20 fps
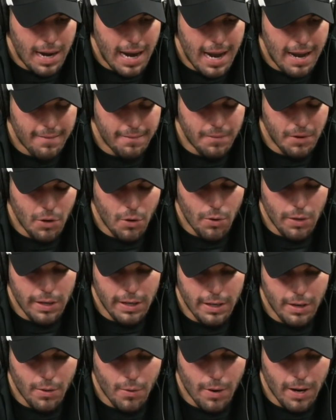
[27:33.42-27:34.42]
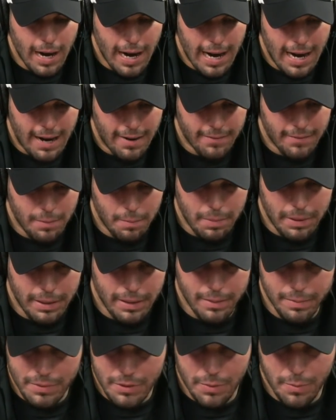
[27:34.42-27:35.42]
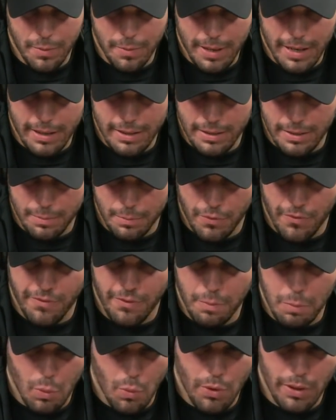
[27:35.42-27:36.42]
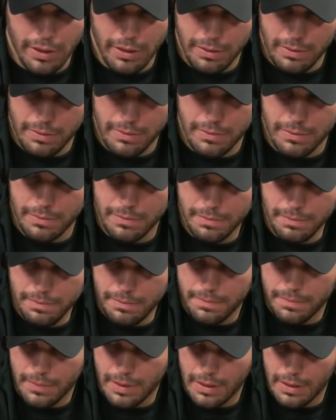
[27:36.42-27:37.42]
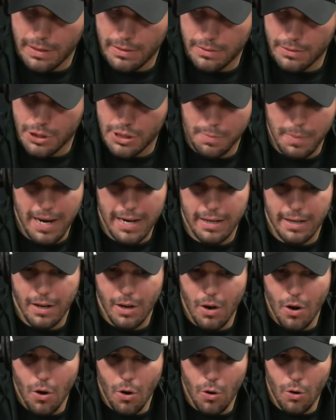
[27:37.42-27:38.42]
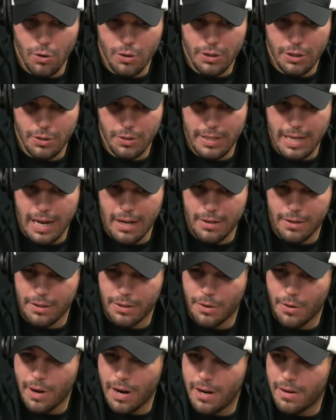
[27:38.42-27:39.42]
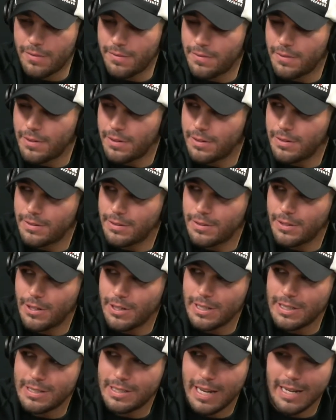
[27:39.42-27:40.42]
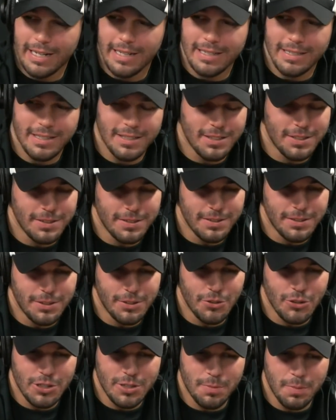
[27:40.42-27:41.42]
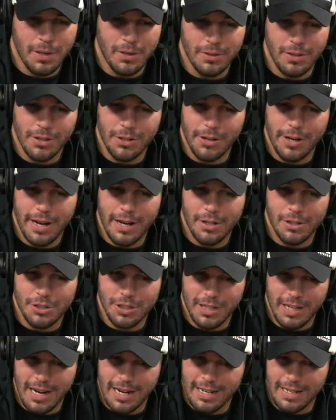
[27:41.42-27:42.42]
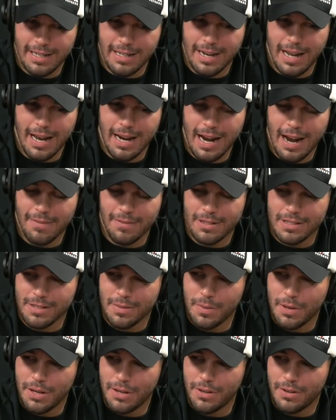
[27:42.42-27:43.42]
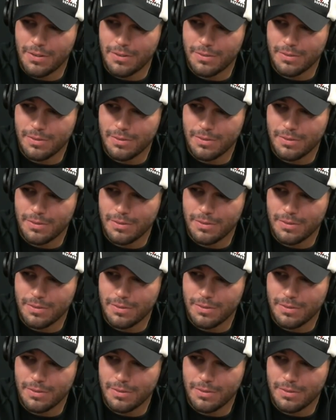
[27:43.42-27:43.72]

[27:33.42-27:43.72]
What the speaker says: I have no ego where I have to beat up Superman to prove a point. You know, just by holding you down on the ground for 30 seconds and you expelled all your energy and I did not have to submit you.